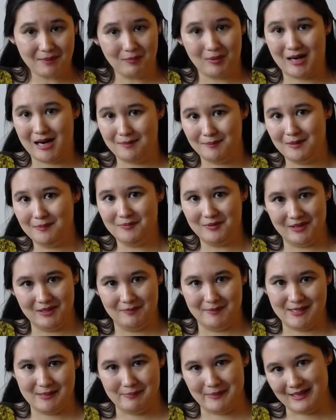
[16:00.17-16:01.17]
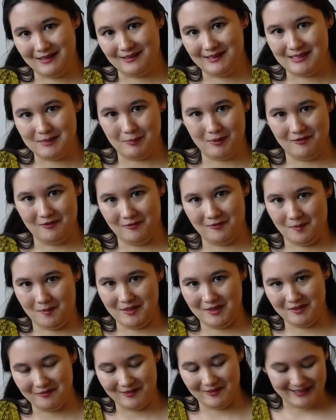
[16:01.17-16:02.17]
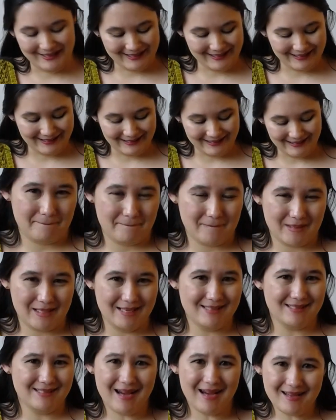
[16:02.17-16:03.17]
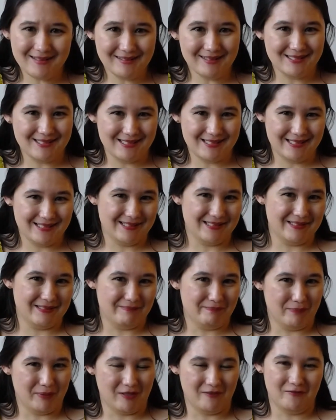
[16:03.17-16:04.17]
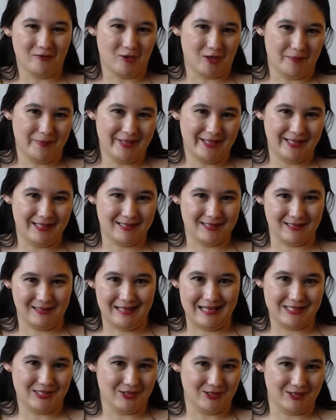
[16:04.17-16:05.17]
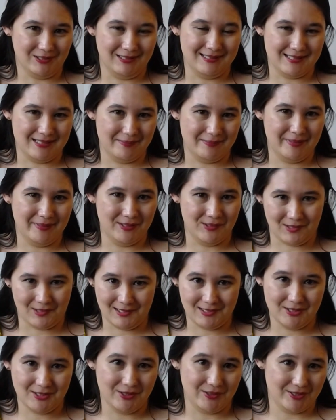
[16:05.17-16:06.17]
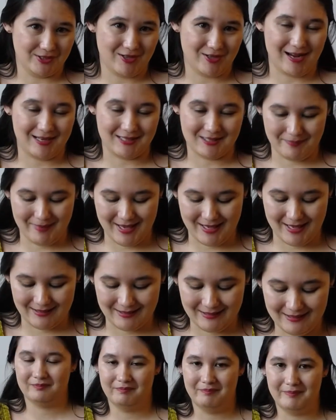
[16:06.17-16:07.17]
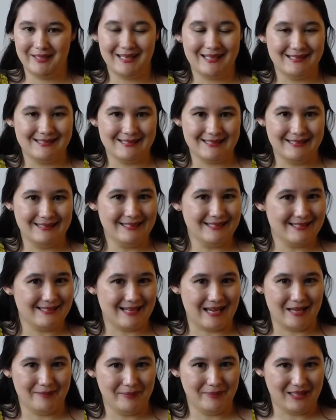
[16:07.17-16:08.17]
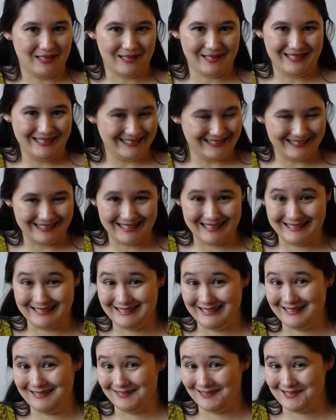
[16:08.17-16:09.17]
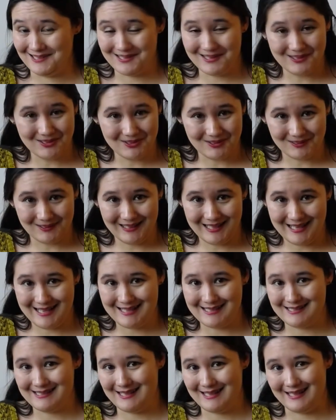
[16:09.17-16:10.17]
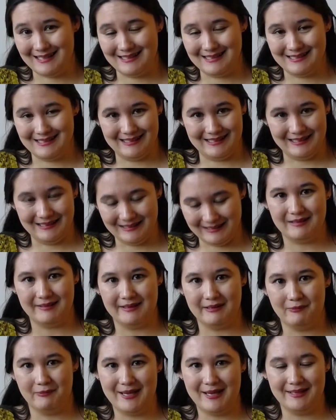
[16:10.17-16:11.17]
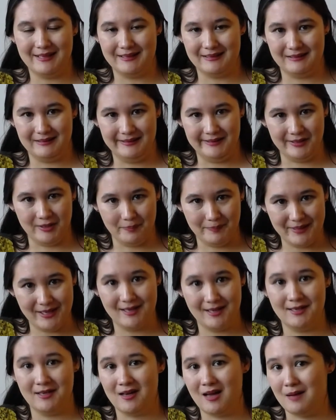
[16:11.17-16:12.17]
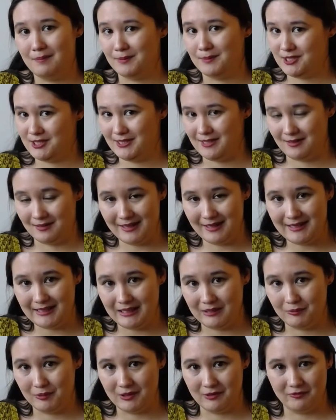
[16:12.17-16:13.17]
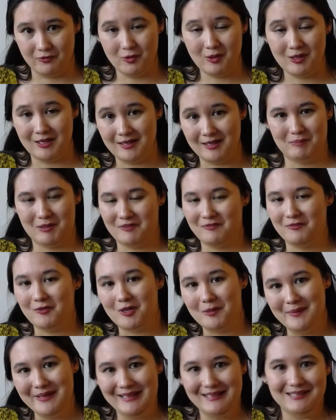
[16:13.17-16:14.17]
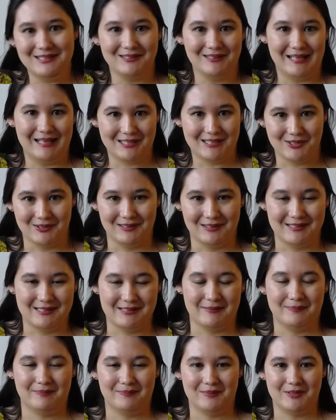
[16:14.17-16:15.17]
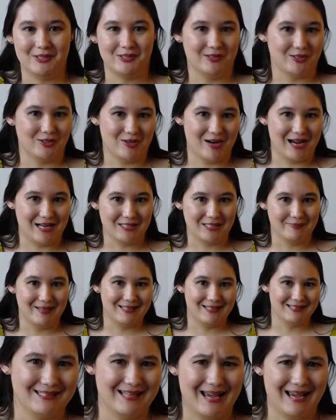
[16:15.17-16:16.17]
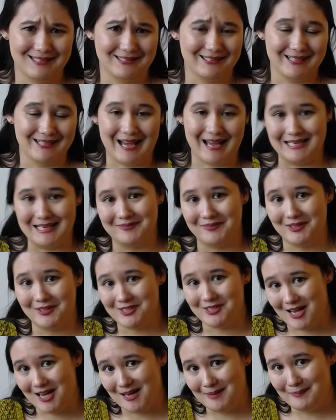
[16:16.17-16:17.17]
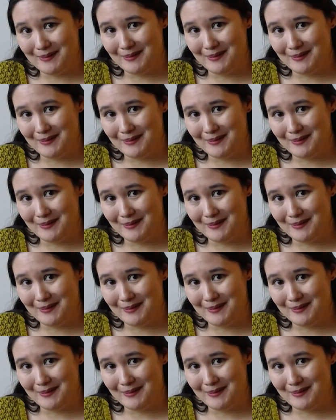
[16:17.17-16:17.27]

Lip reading: problem with Miss Bingley's performative reading is not that she's performing intellectualism in order to attract men. Because in this time period and in her social class and in the way that, being an accomplished young lady would have worked, performing intellectualism to attract men is actually kind of her job.